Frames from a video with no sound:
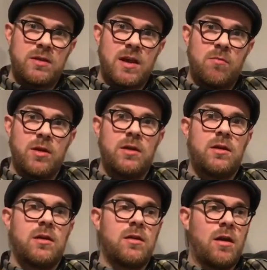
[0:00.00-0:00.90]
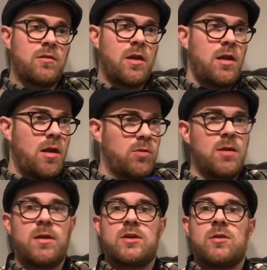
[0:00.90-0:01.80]
the tambourine, I was like, I'm
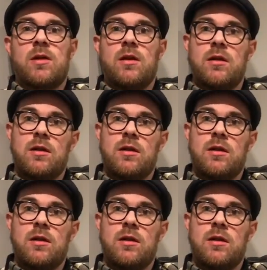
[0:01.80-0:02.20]
going to be a drummer.